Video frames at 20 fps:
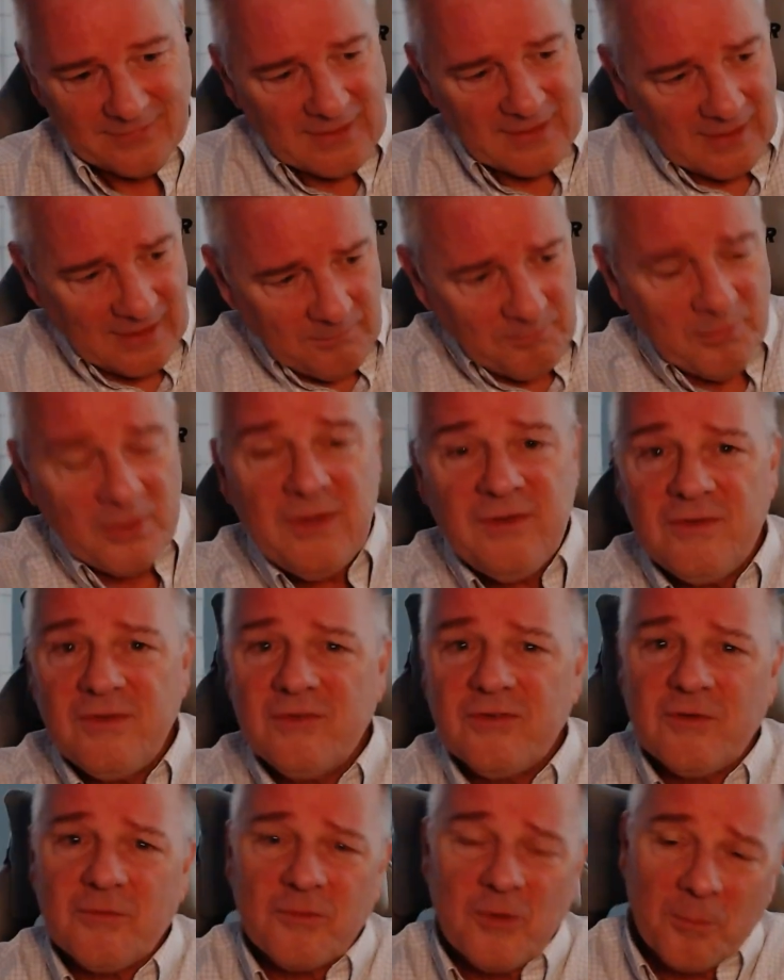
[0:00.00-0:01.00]
and
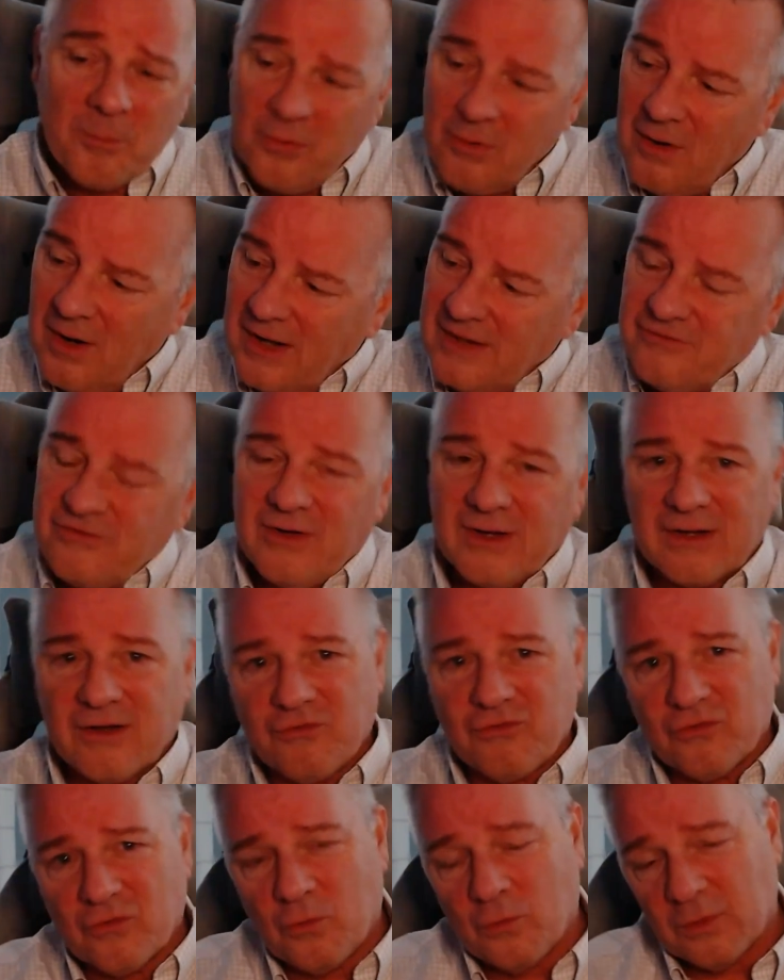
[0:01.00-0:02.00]
pieces of your project
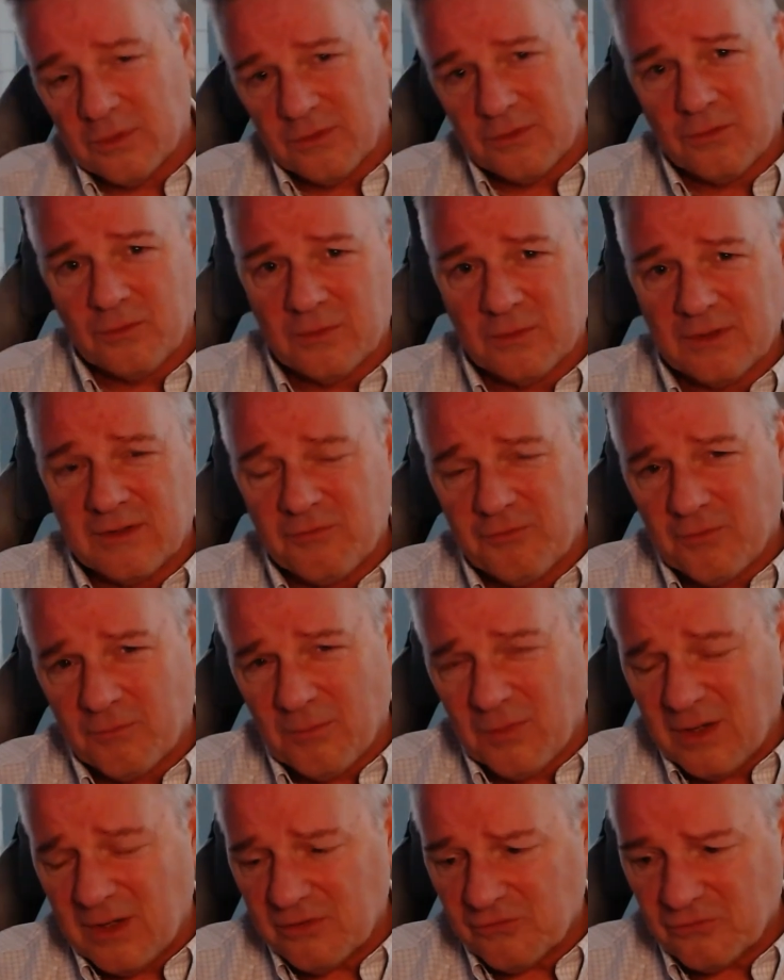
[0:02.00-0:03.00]
as you're going through in different
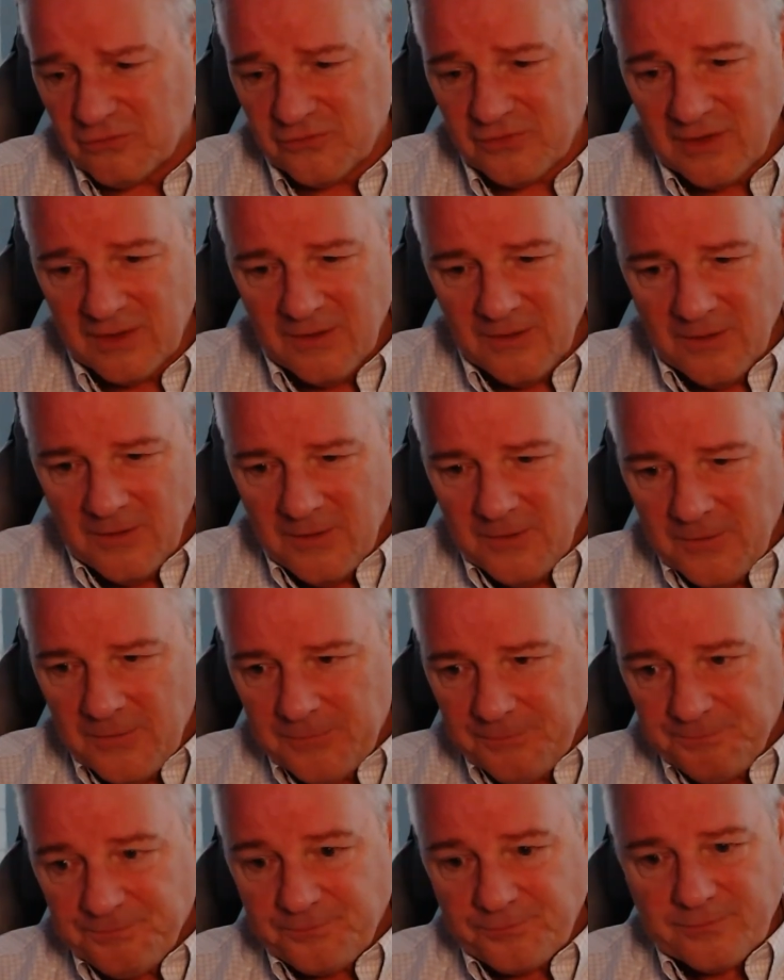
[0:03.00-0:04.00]
modules,
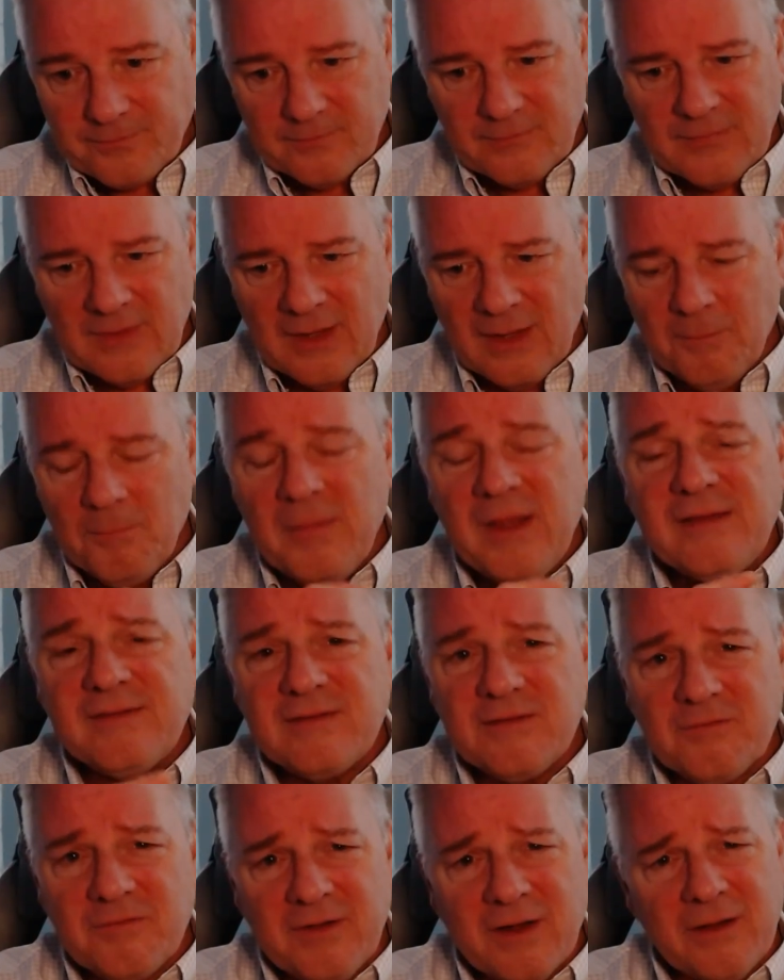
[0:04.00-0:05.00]
it makes
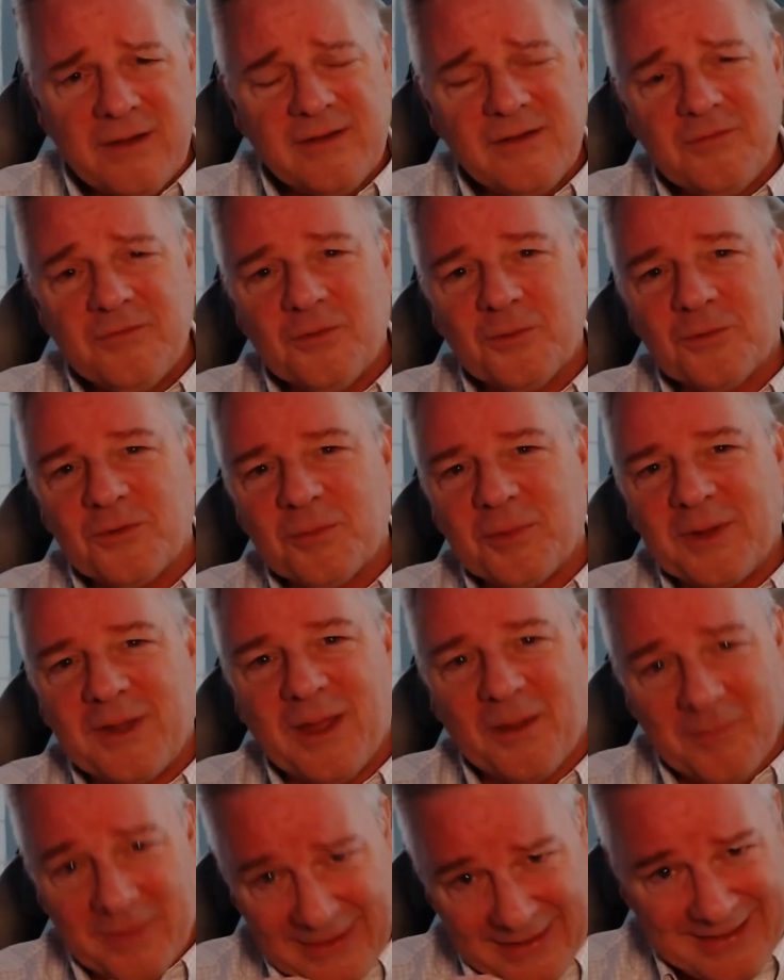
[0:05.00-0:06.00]
it very difficult to
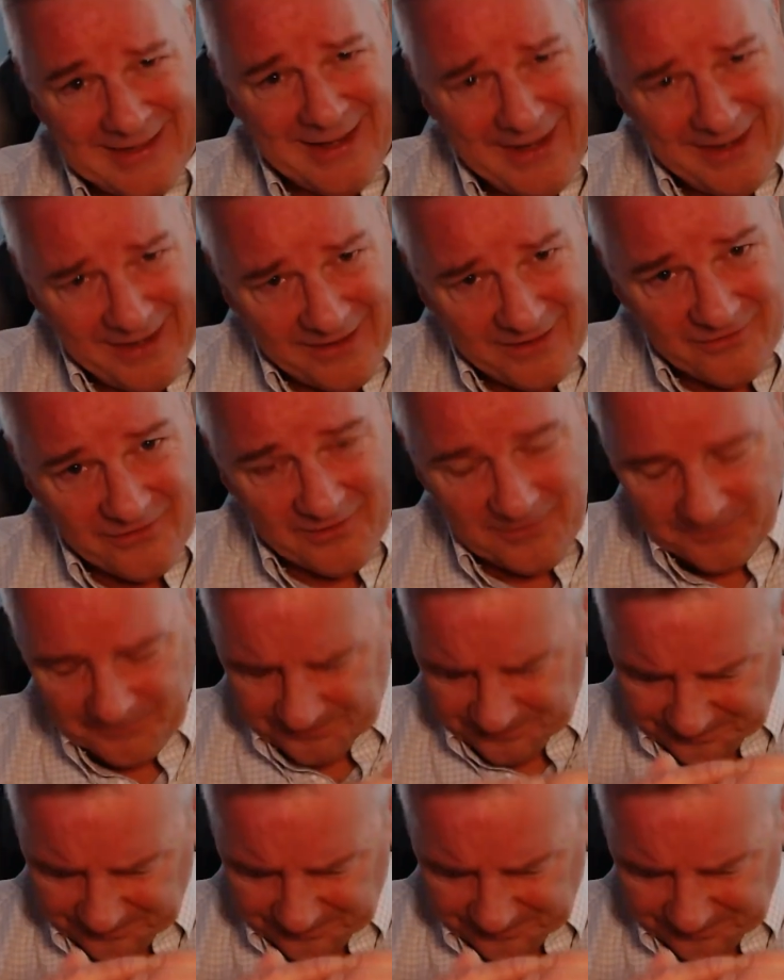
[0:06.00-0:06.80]
become engaged.